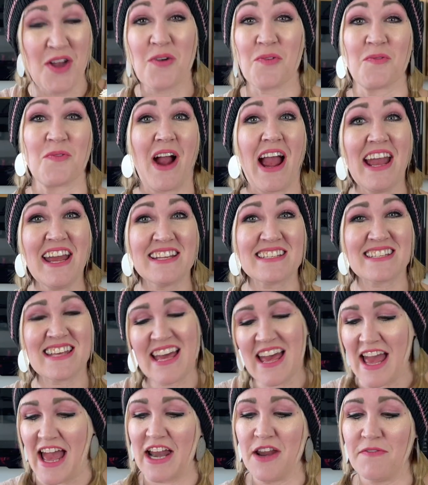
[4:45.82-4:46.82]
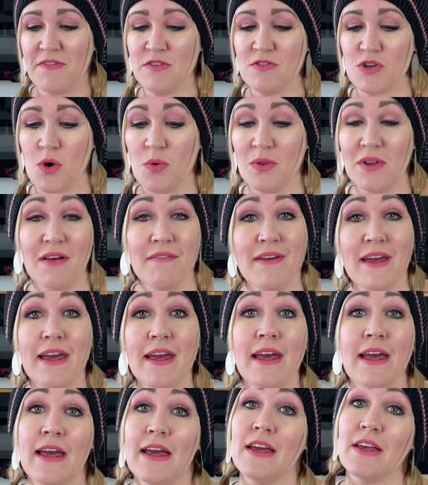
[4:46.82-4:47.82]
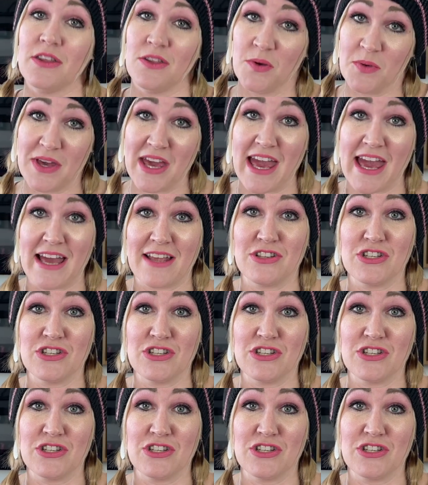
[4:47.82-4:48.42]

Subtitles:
Right? And if you don't love it, you can